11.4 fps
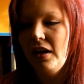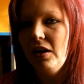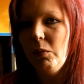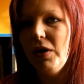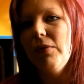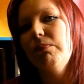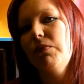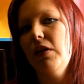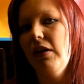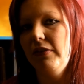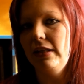Well,
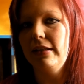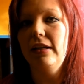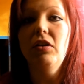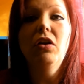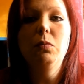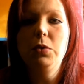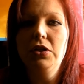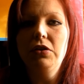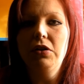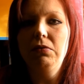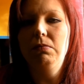I say let down, we don't
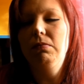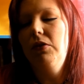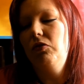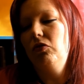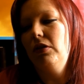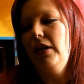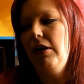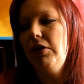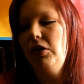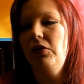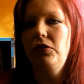know the story how
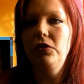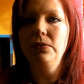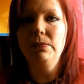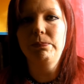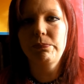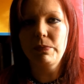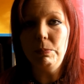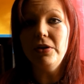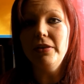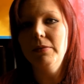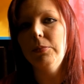it goes,
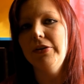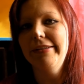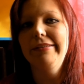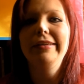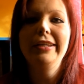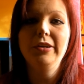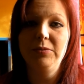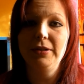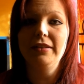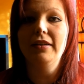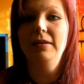but the point is, he was
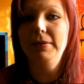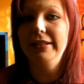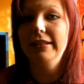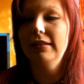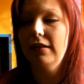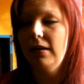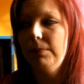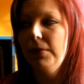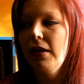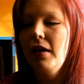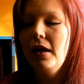meant to come, he didn't come.
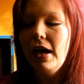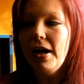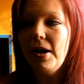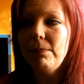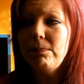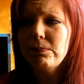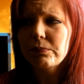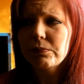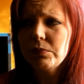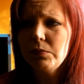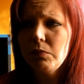Um,
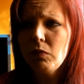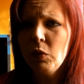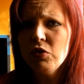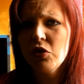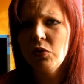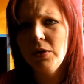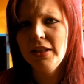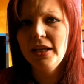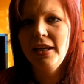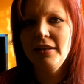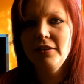which on the one
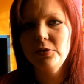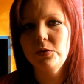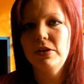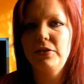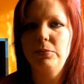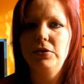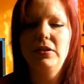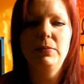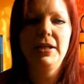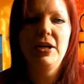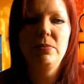hand, I was quite disappointed
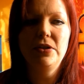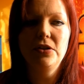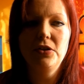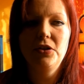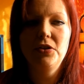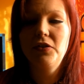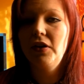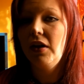about because